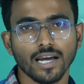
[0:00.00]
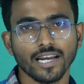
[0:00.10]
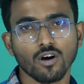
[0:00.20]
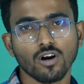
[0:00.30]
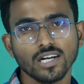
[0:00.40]

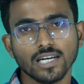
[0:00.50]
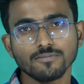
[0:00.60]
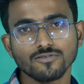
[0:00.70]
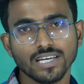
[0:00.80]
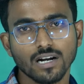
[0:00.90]
in all
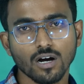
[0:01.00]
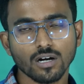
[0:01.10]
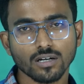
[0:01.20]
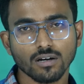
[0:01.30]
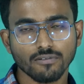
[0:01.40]
times we
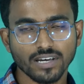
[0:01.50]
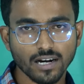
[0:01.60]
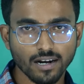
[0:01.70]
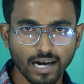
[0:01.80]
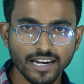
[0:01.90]

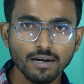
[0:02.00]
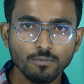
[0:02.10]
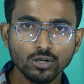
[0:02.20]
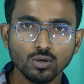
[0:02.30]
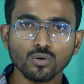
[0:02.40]
are
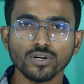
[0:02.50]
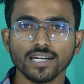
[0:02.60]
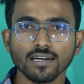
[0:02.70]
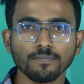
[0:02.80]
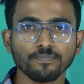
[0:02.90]
unable to go
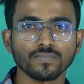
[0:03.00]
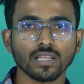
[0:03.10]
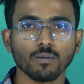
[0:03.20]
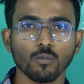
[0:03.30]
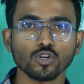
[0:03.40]
in a
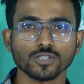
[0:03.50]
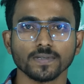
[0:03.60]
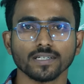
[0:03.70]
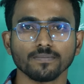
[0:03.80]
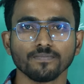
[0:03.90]
more
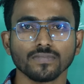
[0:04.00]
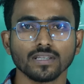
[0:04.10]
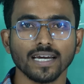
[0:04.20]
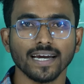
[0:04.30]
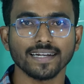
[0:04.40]
speed.
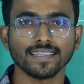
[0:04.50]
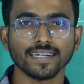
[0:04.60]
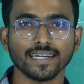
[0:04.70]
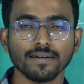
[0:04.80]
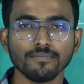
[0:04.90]
At
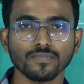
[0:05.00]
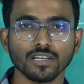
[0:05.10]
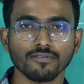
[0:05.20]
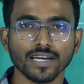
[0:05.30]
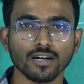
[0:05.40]
that
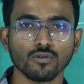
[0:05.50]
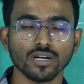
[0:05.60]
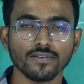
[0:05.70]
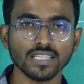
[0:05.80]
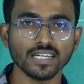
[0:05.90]
time we are
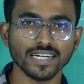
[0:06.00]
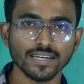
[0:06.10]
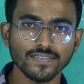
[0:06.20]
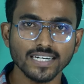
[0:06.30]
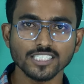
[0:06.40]
going with
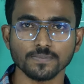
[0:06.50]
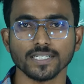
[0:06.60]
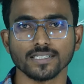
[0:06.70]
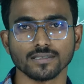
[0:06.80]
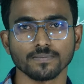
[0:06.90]
different
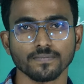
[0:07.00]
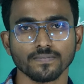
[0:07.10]
speeds.